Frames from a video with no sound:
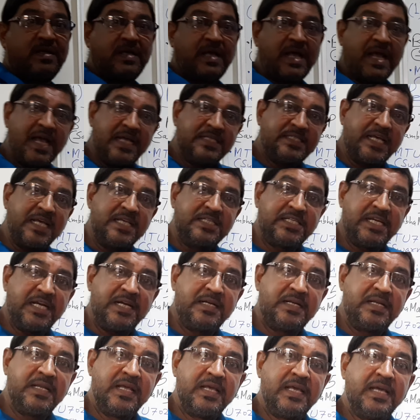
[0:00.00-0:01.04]
as I
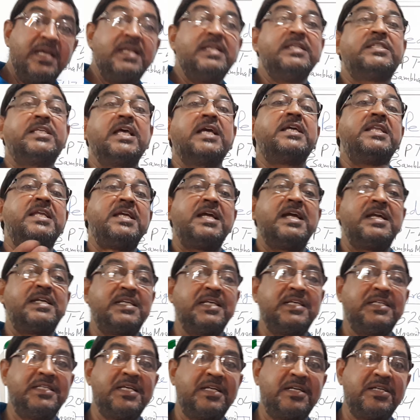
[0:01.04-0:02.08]
said, in
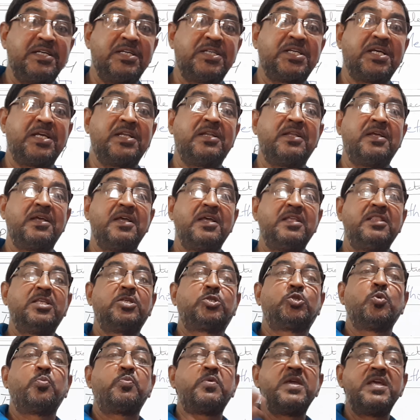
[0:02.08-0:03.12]
segregating generation, the
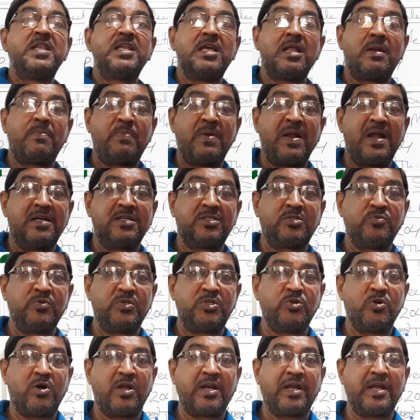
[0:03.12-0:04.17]
superior plants which
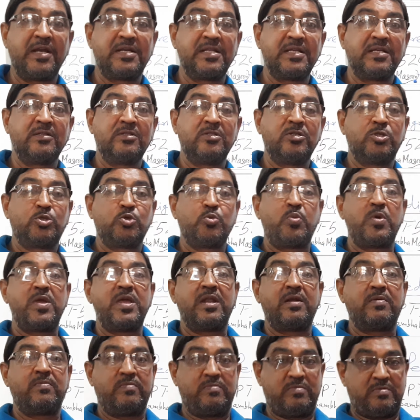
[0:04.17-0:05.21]
you are getting, the
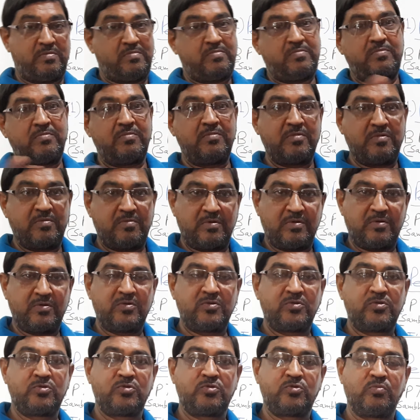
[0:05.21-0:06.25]
superior
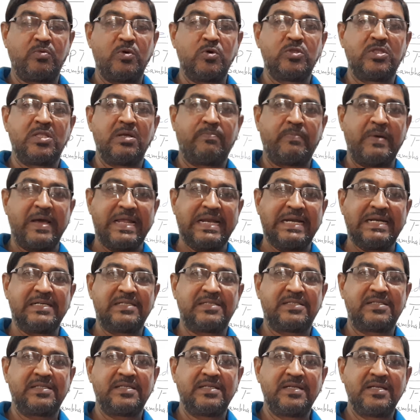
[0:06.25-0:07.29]
to both the
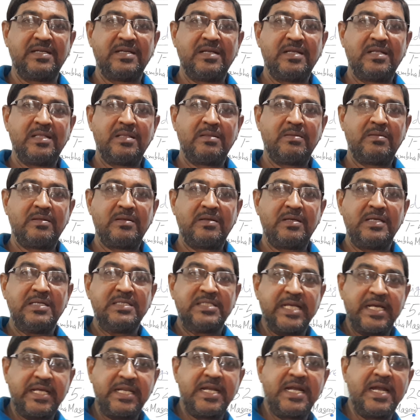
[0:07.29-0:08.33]
parents. In
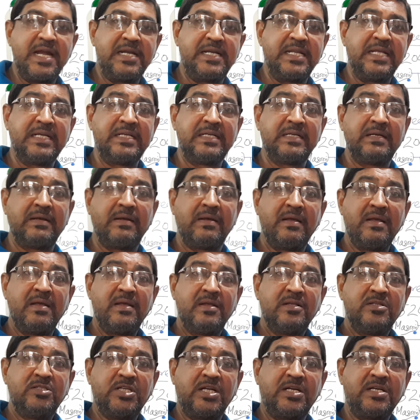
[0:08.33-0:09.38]
segregating
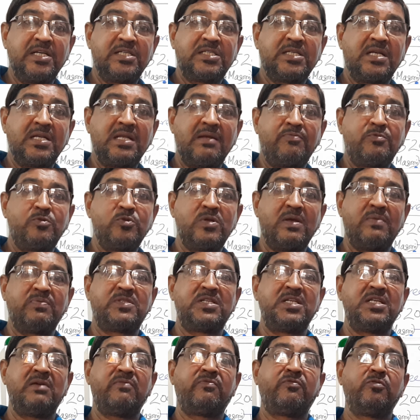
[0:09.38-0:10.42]
generation F2,
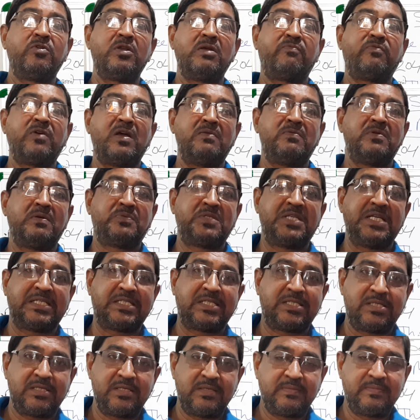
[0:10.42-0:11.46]
F3, F4, F5,
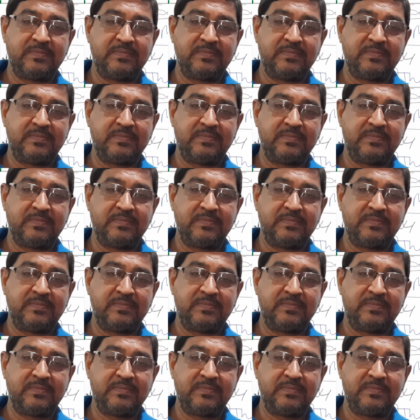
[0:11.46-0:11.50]
F6,